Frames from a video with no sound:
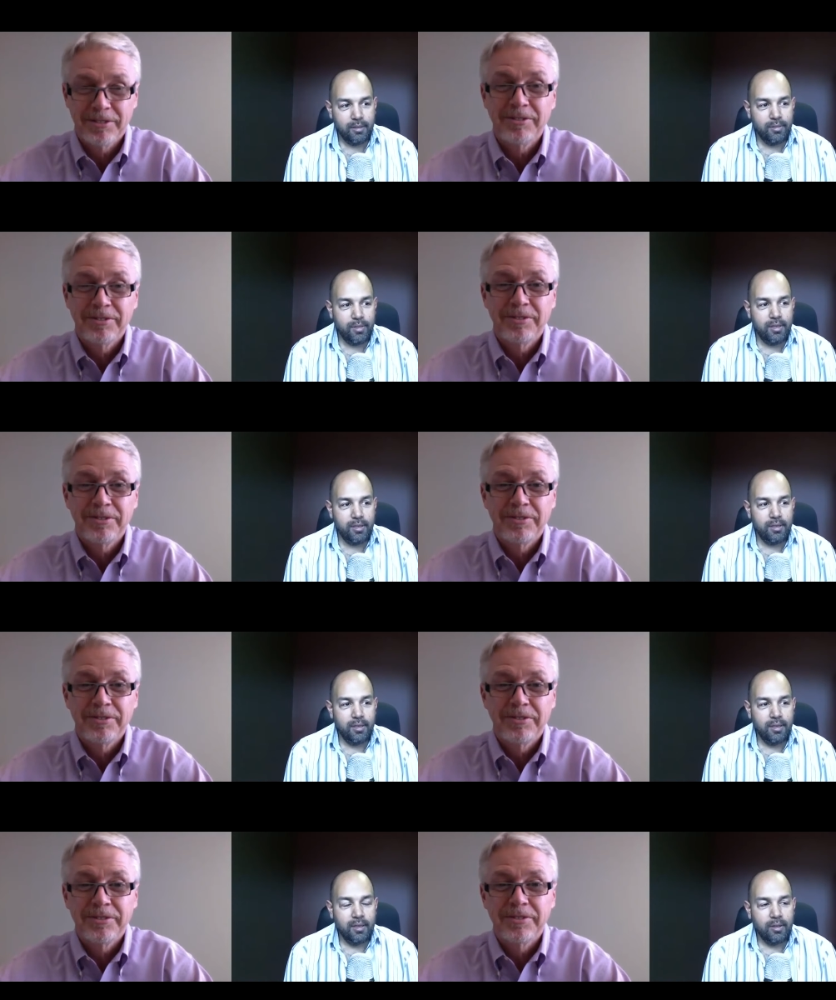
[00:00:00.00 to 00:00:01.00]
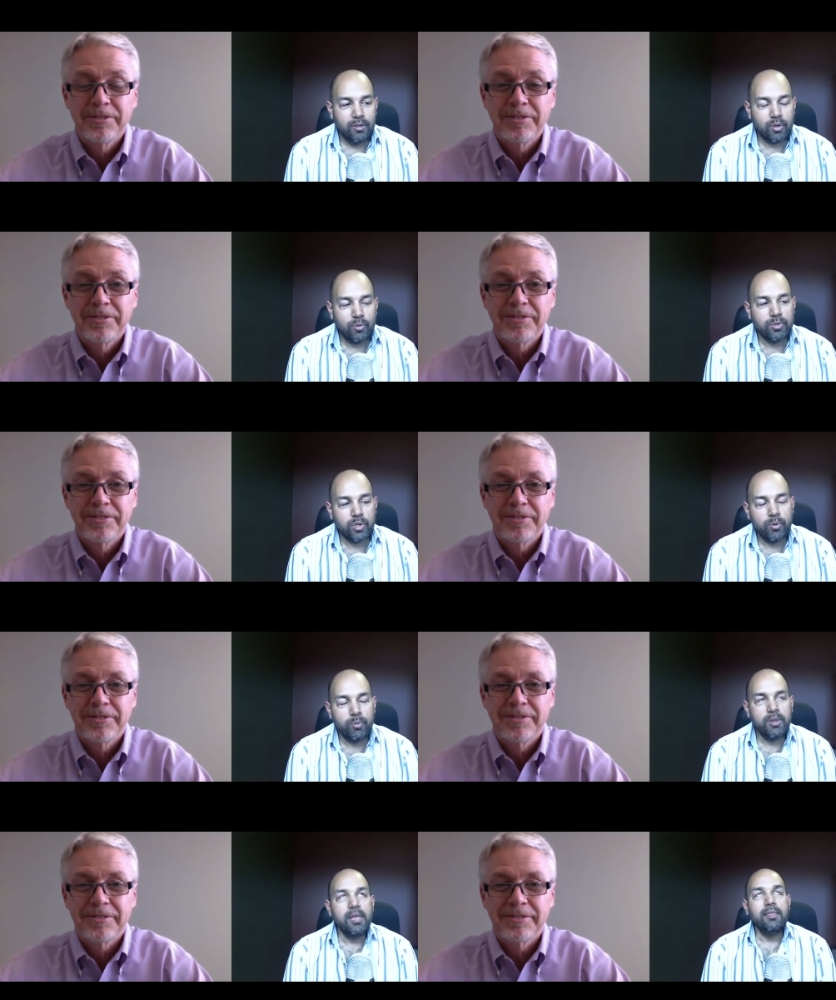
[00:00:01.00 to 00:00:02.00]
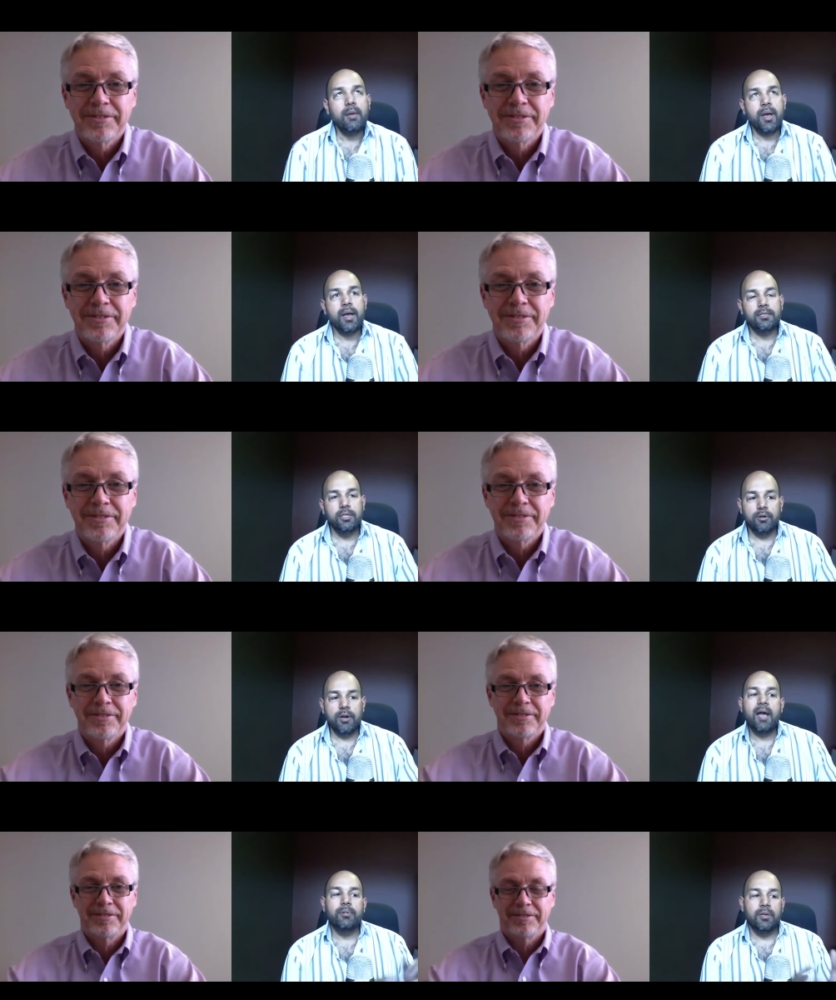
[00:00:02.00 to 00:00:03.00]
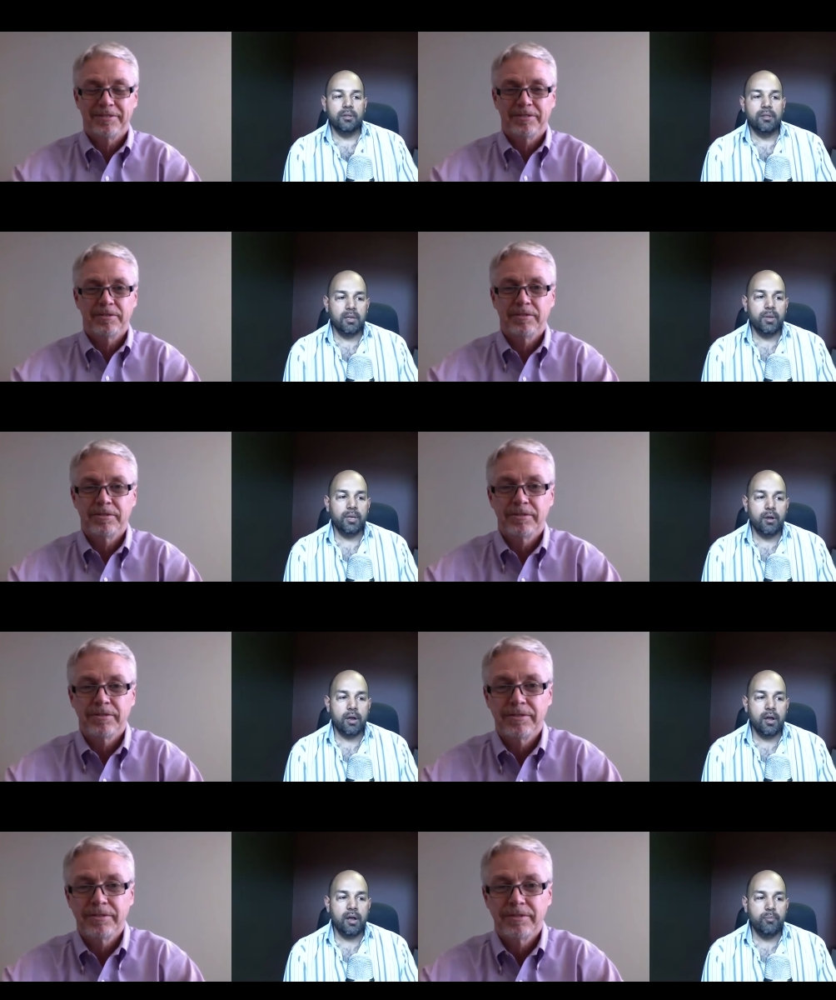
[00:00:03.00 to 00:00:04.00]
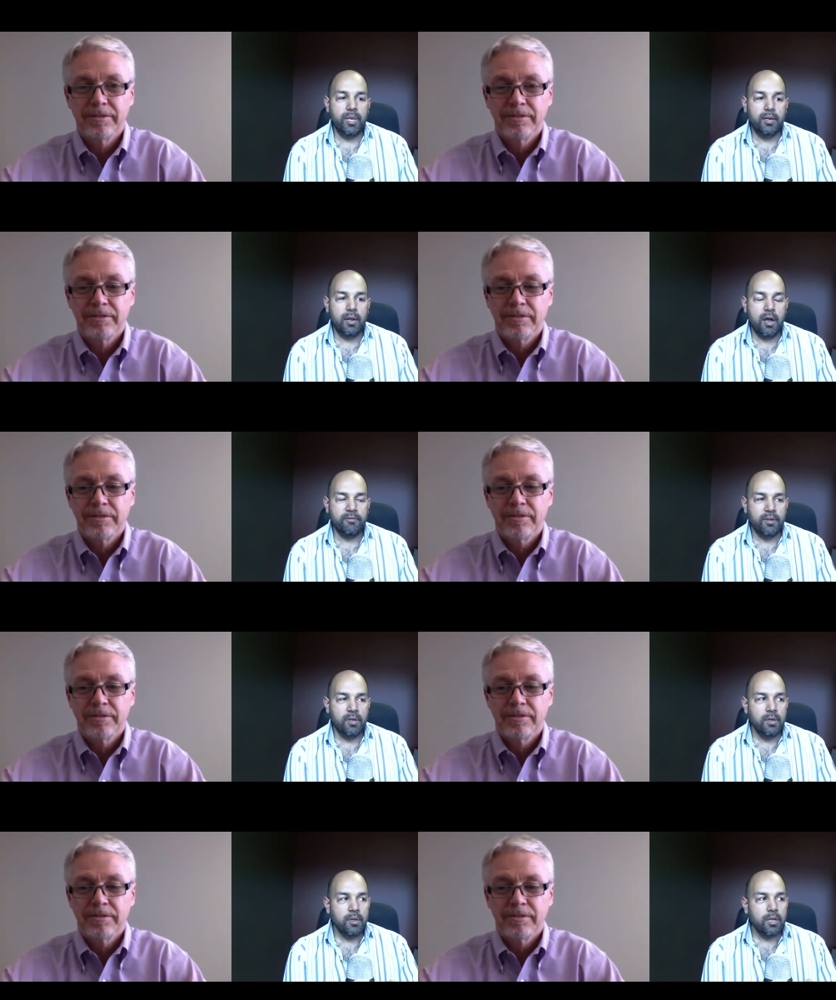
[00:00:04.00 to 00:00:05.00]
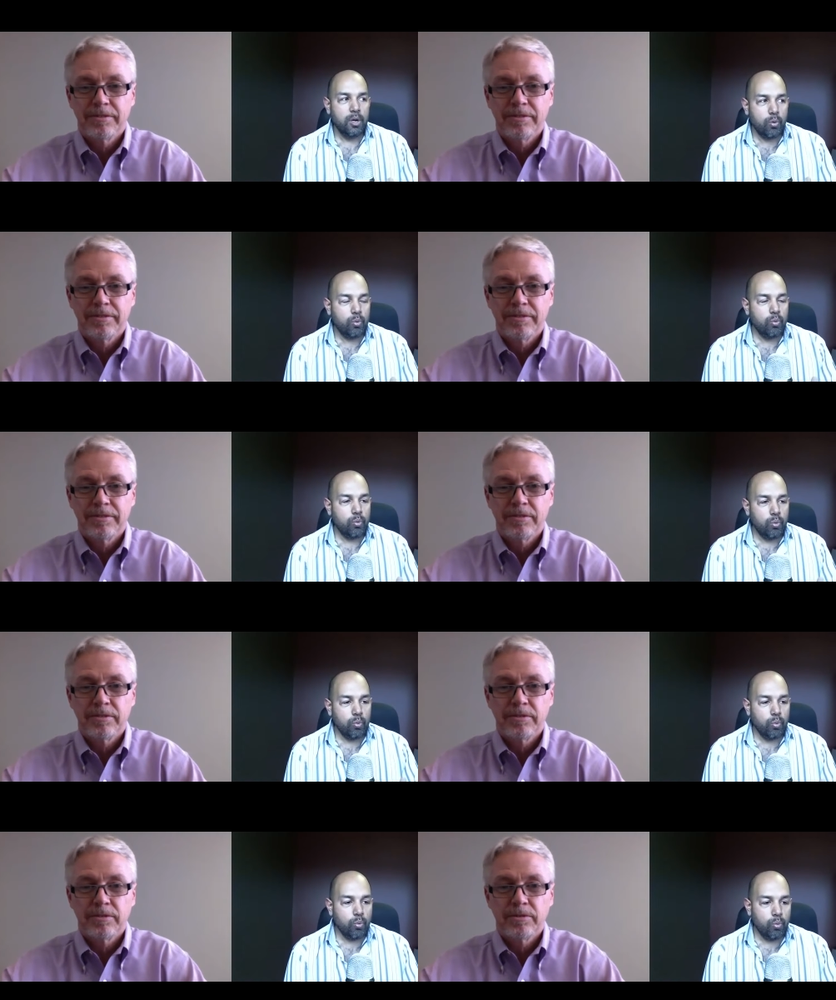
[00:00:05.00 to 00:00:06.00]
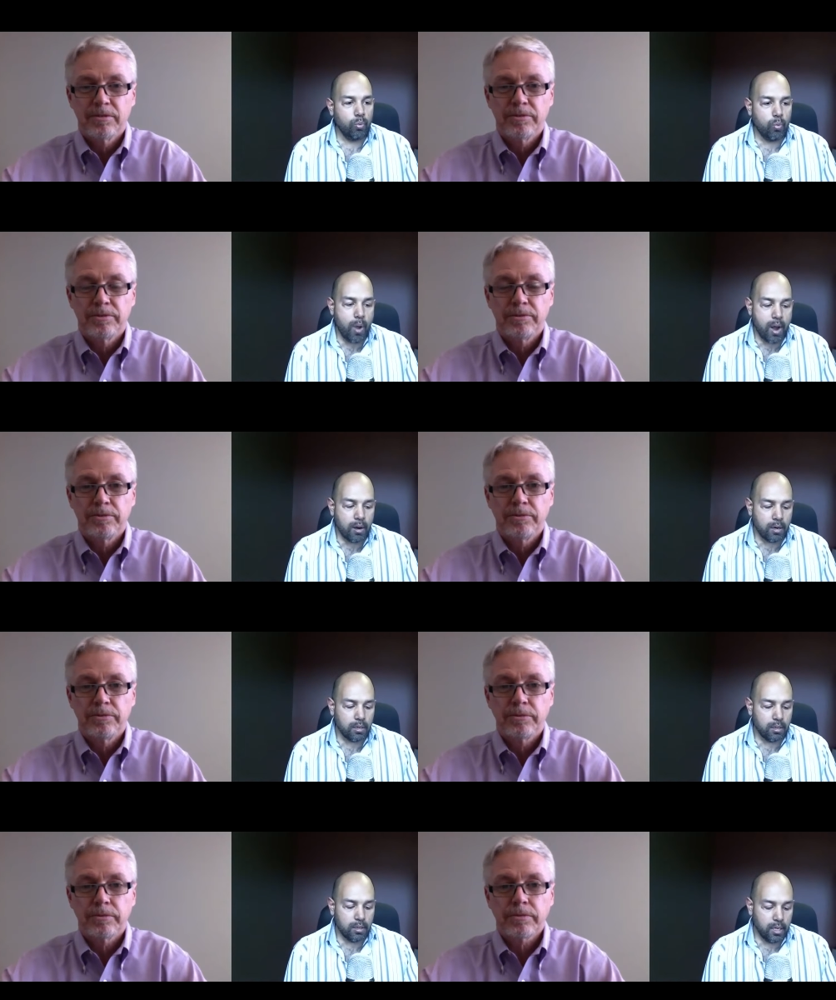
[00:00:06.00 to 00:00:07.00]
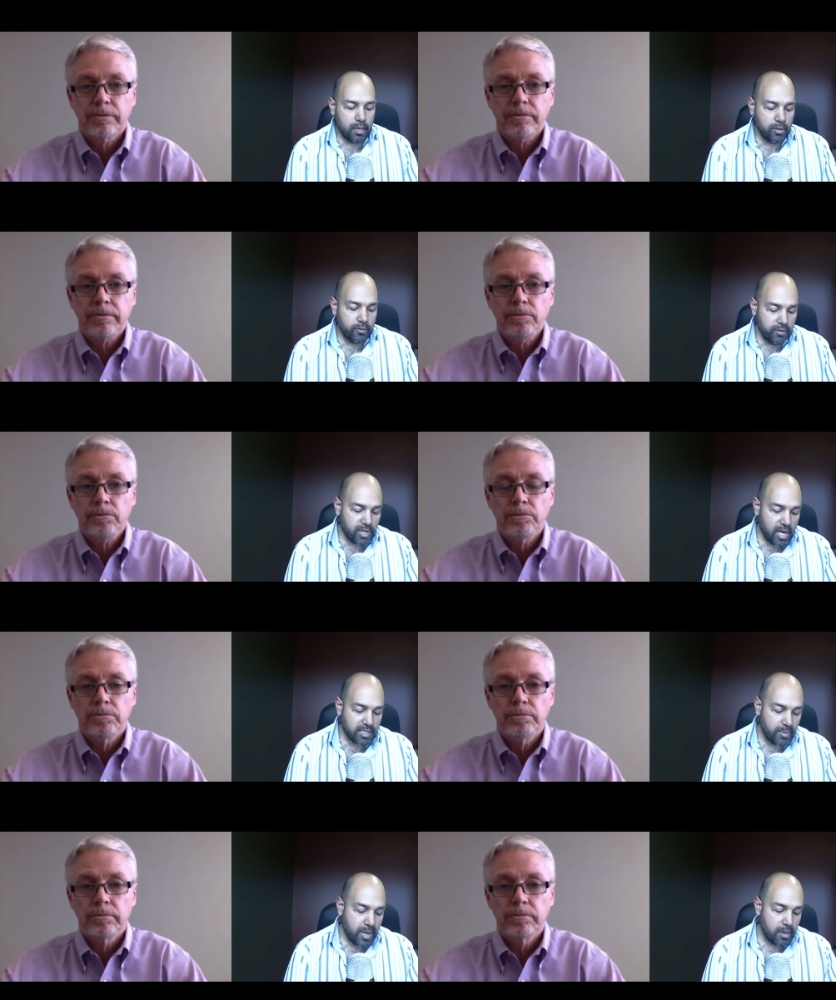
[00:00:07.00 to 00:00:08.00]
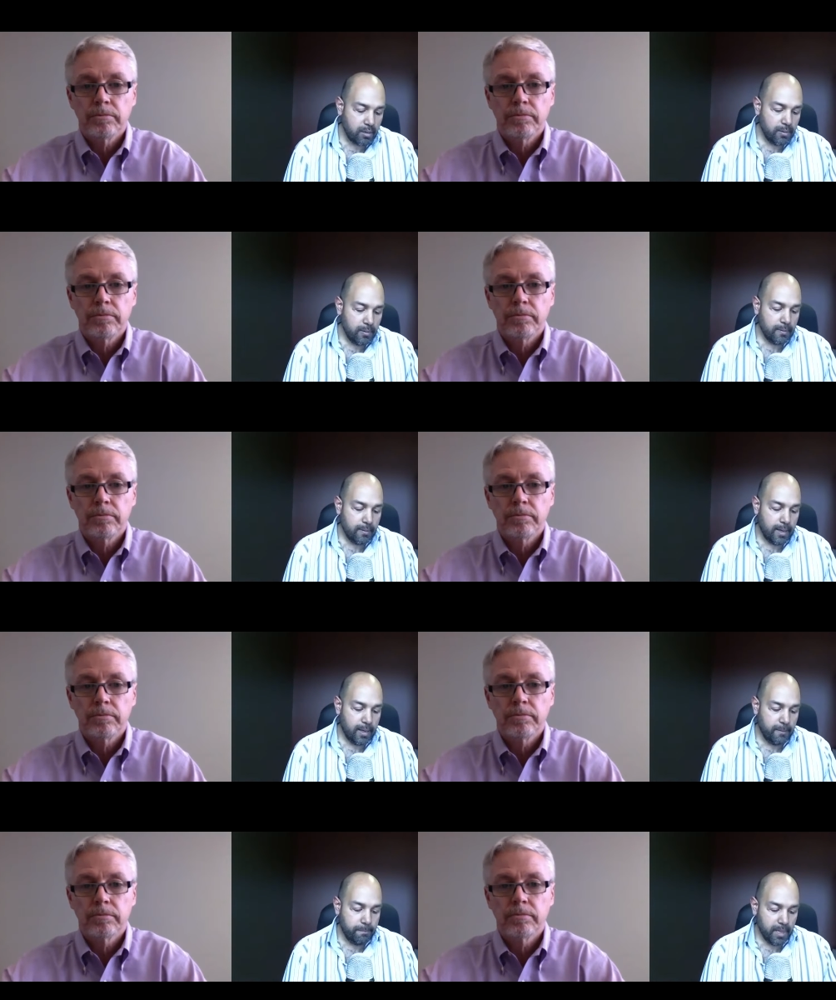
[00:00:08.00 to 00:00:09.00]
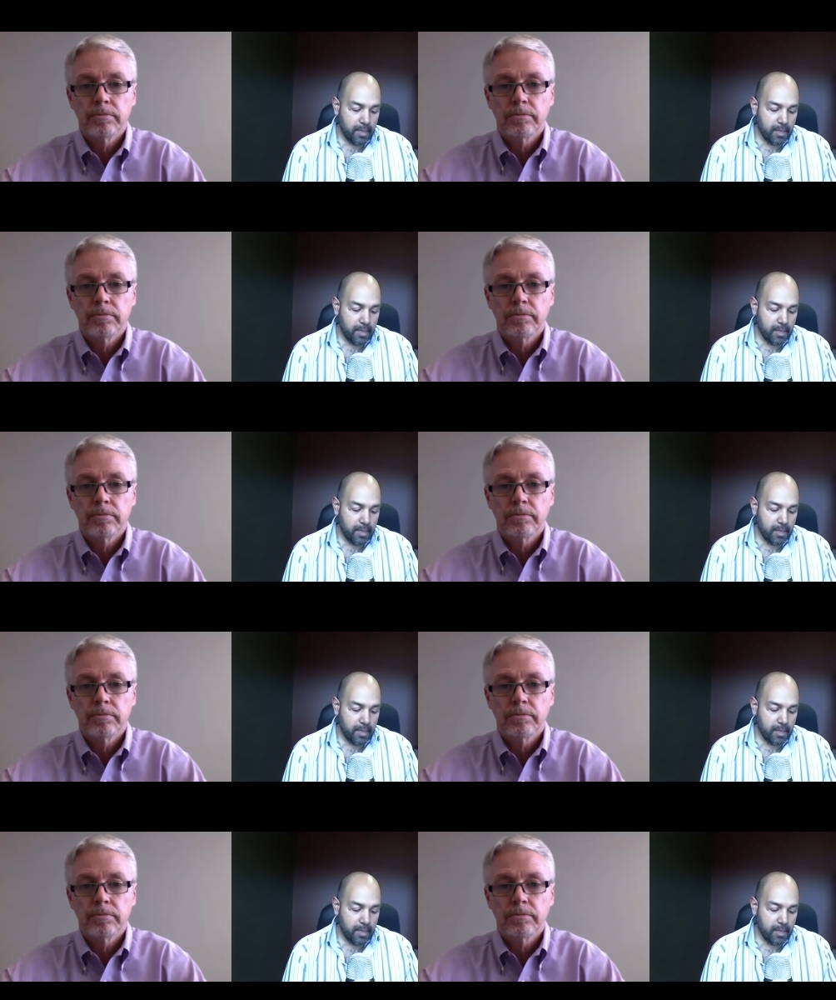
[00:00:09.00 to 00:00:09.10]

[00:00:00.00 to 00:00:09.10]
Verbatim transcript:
Speaker 1: The, so, so when we think that back to your napkin and thinking big, not enough, being enough, you know, where, you know, you, you talked about um,